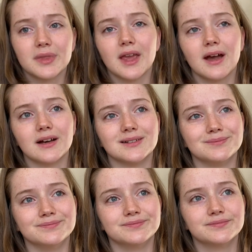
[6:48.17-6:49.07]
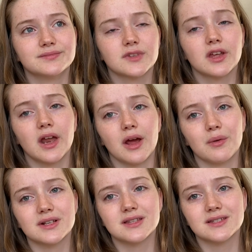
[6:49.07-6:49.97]
and I
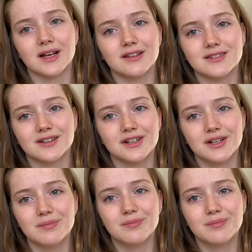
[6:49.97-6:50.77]
went to the silent study